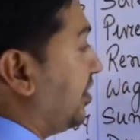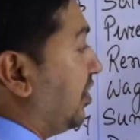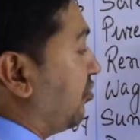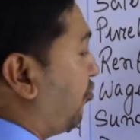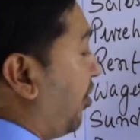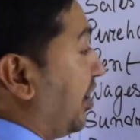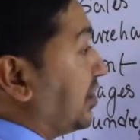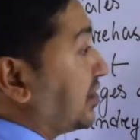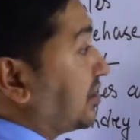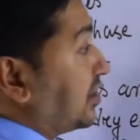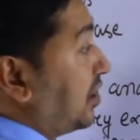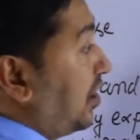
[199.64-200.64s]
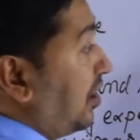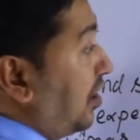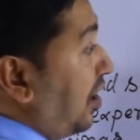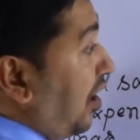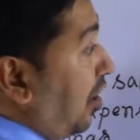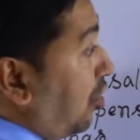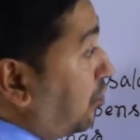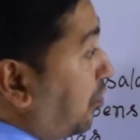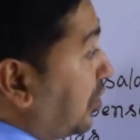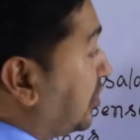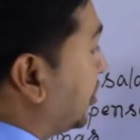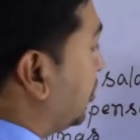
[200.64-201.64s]
here, drawings, how
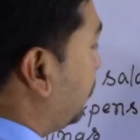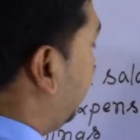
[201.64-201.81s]
much?